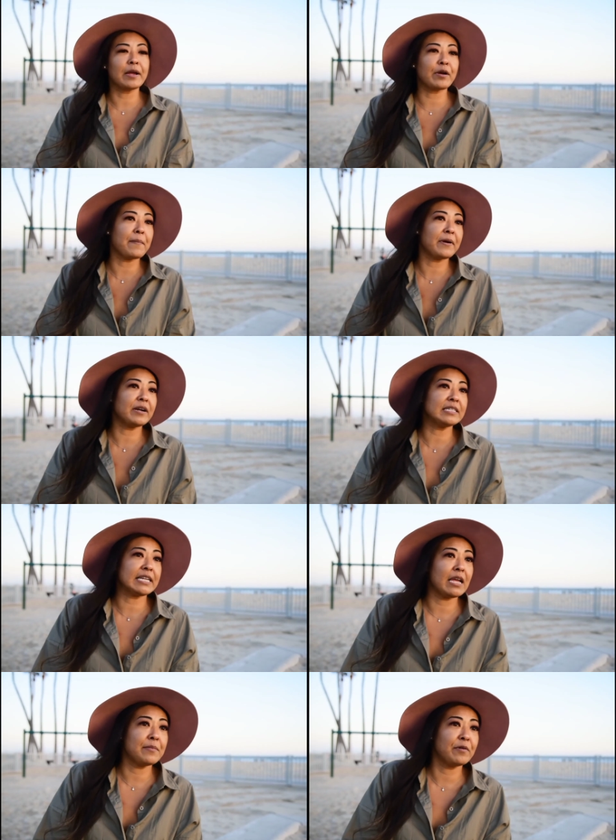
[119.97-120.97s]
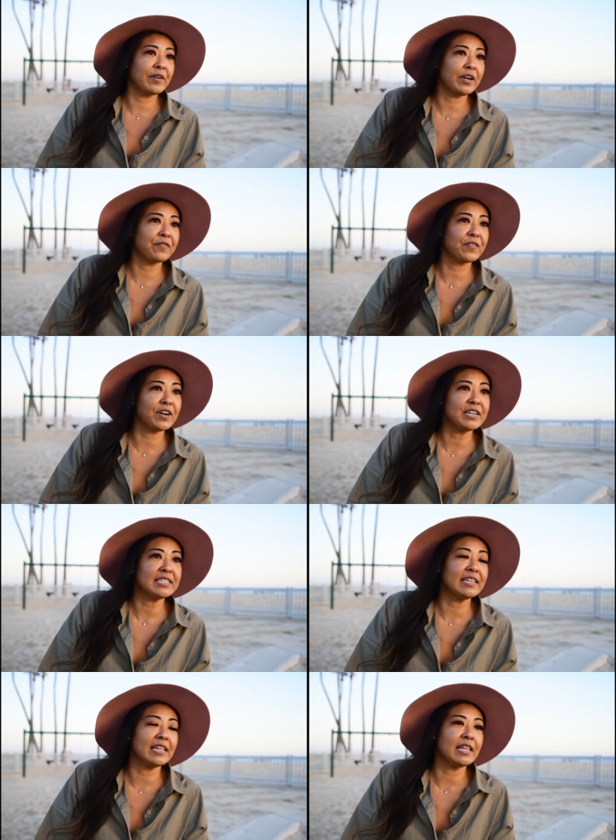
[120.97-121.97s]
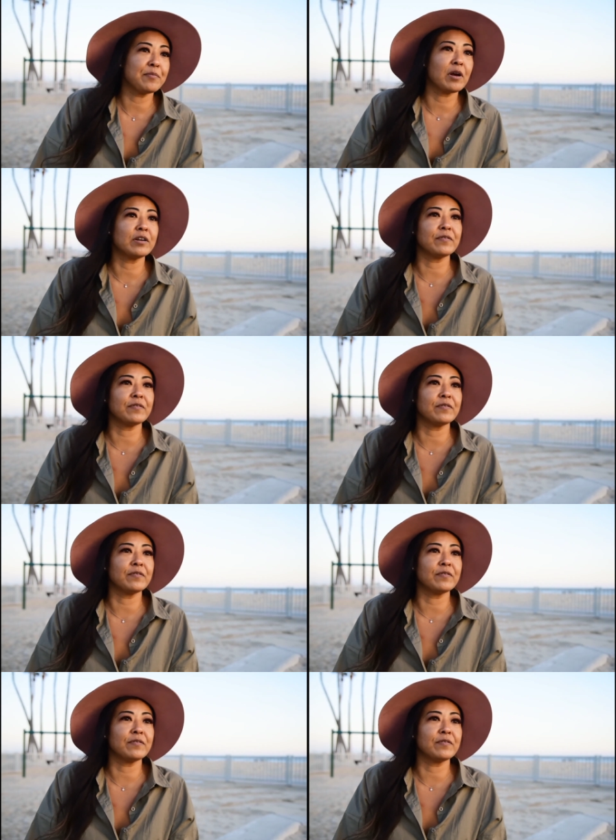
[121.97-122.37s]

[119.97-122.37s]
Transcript: My grandparents came over here first, and then they brought